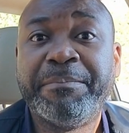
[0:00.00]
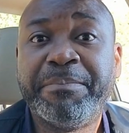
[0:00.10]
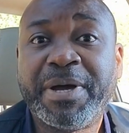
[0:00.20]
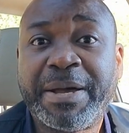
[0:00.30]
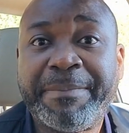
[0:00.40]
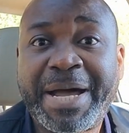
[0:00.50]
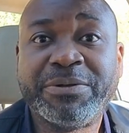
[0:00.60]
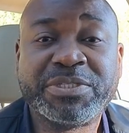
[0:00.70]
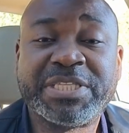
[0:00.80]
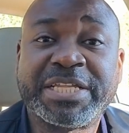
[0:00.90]

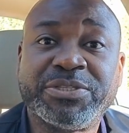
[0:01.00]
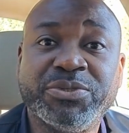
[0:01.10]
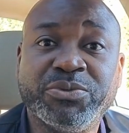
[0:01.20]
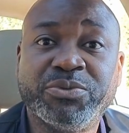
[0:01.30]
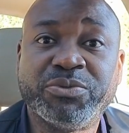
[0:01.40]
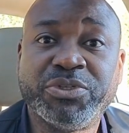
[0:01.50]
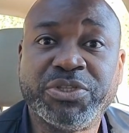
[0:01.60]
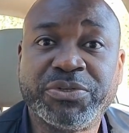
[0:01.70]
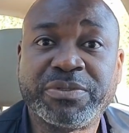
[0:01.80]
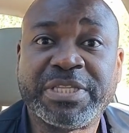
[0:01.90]
amount that
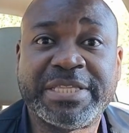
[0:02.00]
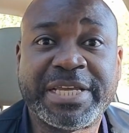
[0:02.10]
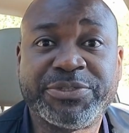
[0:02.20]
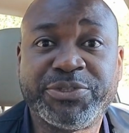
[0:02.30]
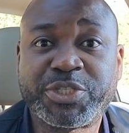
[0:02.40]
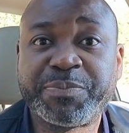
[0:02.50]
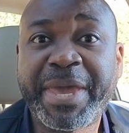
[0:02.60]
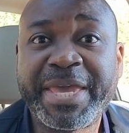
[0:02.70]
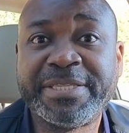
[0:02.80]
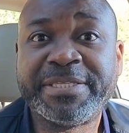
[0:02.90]
that you
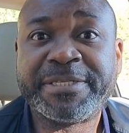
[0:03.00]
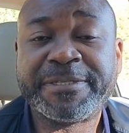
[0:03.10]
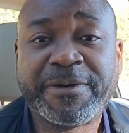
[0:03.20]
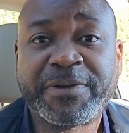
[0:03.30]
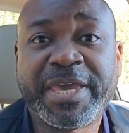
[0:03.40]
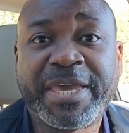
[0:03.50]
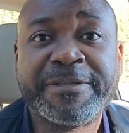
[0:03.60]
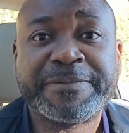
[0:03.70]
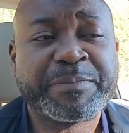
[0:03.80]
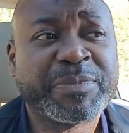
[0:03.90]
spend, okay,
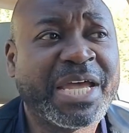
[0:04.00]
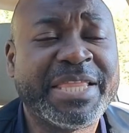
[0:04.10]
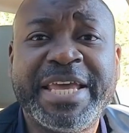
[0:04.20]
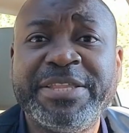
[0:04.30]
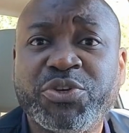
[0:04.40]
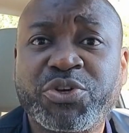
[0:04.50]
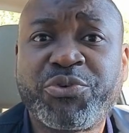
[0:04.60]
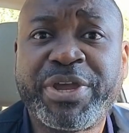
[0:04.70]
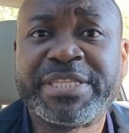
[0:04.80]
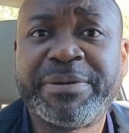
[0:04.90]
and then you
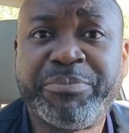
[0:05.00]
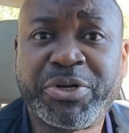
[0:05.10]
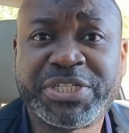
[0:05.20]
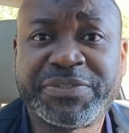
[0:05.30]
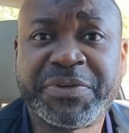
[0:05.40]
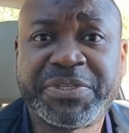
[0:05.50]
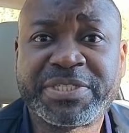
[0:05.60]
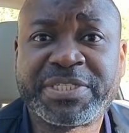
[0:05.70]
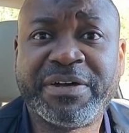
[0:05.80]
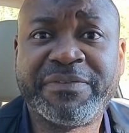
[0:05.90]
create a budget for
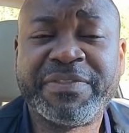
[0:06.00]
yourself.